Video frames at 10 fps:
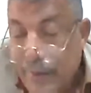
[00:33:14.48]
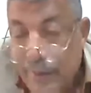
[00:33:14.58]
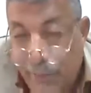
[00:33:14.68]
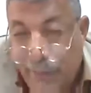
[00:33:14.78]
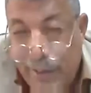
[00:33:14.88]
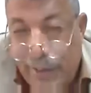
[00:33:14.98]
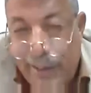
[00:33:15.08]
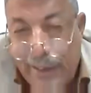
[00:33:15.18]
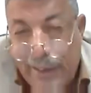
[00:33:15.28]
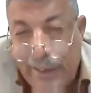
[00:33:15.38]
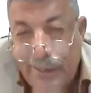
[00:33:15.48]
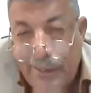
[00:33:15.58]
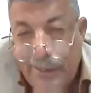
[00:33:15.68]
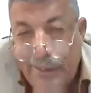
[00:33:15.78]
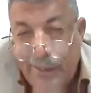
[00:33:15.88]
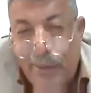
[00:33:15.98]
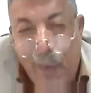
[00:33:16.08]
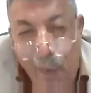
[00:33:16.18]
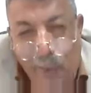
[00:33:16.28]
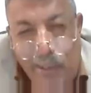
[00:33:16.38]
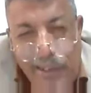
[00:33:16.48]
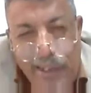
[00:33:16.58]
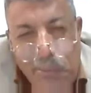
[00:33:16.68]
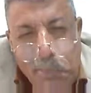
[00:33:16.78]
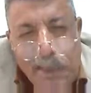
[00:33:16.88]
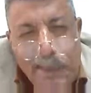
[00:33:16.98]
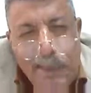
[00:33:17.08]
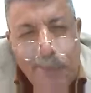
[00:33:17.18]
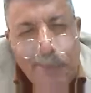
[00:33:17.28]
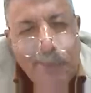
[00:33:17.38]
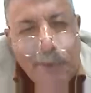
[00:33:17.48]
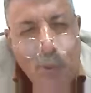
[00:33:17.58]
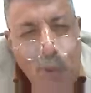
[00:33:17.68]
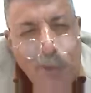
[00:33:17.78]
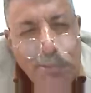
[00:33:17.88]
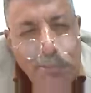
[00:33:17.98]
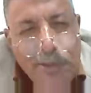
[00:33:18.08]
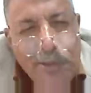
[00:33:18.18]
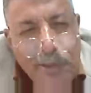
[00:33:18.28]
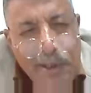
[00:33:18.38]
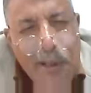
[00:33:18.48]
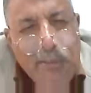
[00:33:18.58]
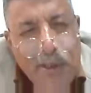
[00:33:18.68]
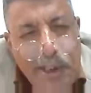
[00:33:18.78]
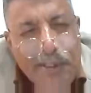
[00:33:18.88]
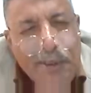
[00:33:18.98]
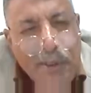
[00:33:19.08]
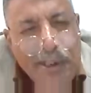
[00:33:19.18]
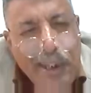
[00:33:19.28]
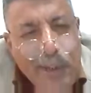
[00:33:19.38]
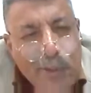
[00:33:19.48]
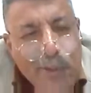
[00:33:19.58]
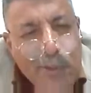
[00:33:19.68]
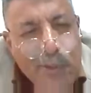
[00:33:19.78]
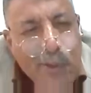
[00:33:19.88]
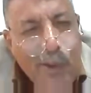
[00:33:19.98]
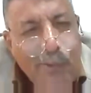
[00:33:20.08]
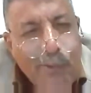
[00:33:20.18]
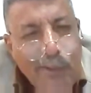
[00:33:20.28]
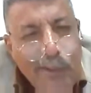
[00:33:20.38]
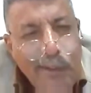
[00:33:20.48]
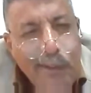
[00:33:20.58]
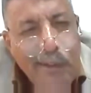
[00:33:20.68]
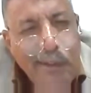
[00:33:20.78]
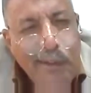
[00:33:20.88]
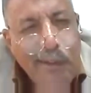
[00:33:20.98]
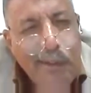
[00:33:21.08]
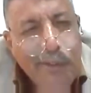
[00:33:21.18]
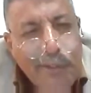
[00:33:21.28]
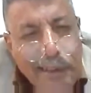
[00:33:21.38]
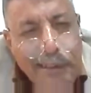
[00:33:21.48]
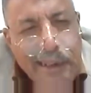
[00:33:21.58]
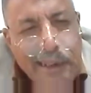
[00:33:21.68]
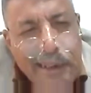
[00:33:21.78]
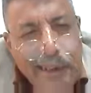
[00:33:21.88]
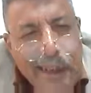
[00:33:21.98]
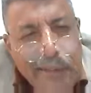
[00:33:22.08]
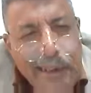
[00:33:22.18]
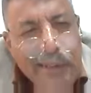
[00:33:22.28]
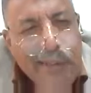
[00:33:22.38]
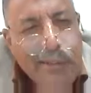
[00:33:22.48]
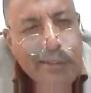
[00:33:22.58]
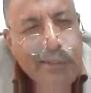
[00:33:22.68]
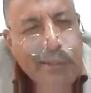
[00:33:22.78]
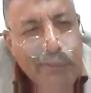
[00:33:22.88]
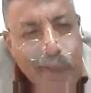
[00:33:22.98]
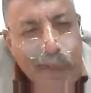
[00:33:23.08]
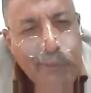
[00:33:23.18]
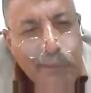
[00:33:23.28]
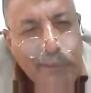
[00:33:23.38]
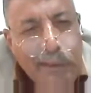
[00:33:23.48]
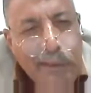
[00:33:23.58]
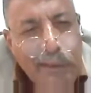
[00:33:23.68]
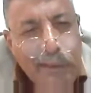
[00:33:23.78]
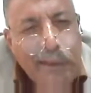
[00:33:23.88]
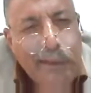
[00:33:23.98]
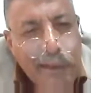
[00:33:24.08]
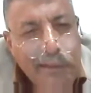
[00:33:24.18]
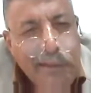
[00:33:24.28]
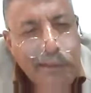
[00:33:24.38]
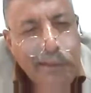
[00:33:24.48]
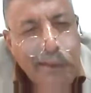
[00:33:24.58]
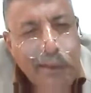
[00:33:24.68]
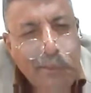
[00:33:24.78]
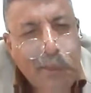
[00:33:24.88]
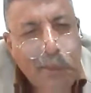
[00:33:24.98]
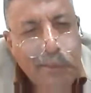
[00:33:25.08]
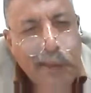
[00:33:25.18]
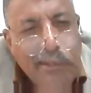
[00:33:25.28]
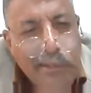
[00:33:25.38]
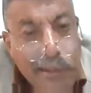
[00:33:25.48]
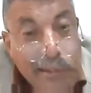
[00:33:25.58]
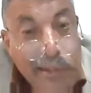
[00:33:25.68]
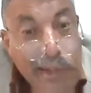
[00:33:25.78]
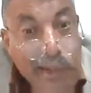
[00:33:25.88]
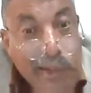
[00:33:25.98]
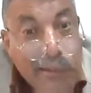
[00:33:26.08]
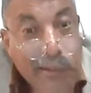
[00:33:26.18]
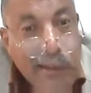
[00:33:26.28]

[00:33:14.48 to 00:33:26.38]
Definitely, or honestly speaking, if you want me to elaborate on innocence of reading and innocence of language, it takes us more than 6 years.